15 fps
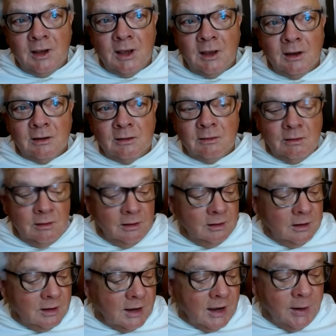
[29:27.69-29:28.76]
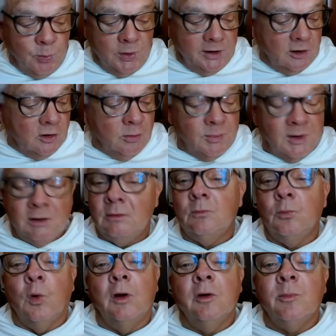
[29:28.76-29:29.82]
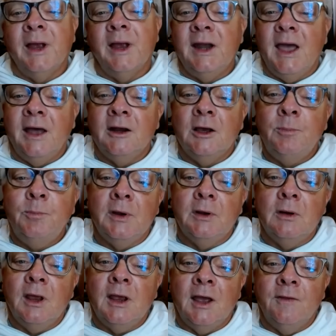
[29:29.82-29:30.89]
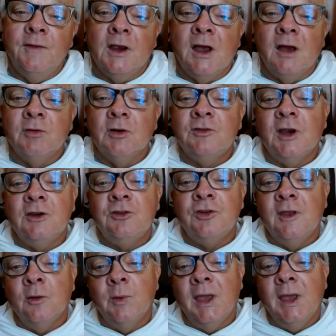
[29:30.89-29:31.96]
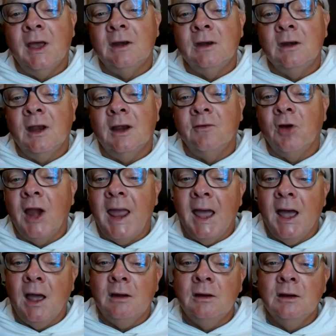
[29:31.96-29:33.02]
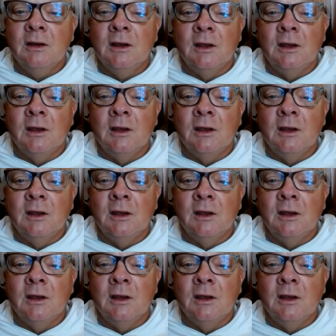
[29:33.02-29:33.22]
And I went home and woke my dad up and had the conversation that we hadn't ever had.